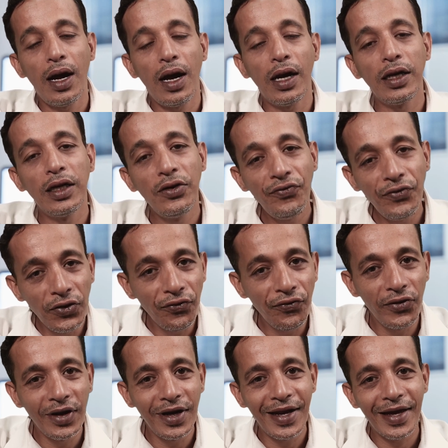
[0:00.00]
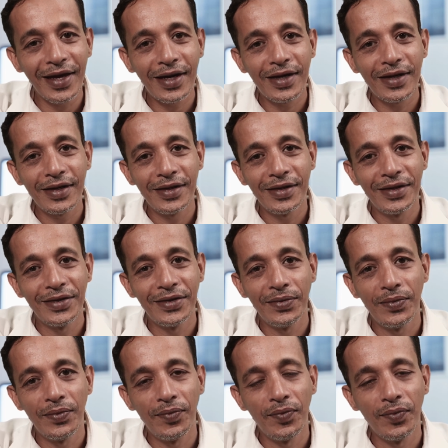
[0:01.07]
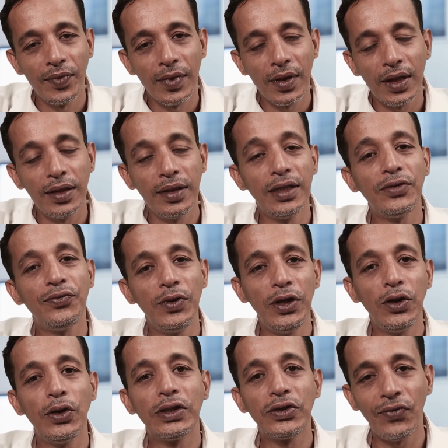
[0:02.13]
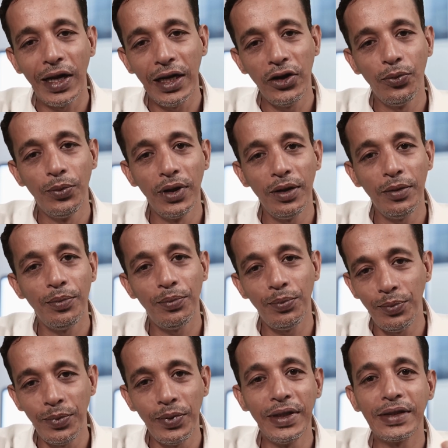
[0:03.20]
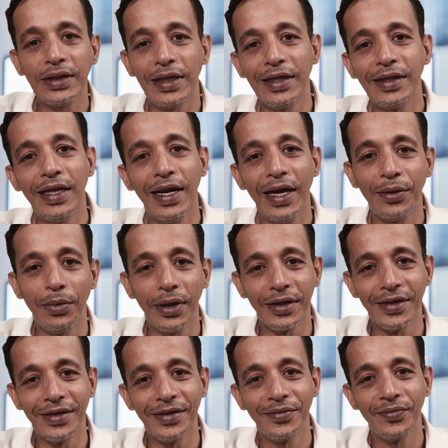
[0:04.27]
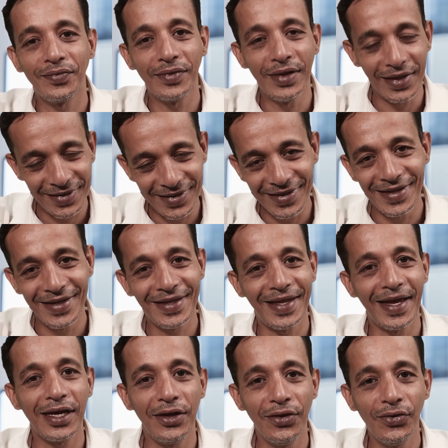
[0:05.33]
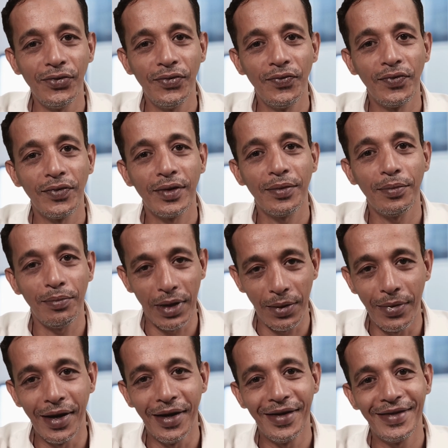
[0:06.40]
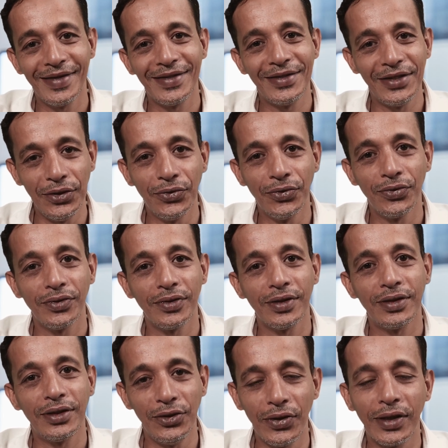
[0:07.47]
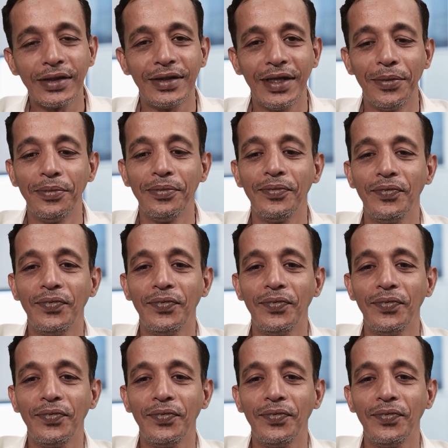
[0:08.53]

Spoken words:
And if you feel like this video is valuable, please click the like button. That's it. Thank you. Bye bye. See you. See you next time.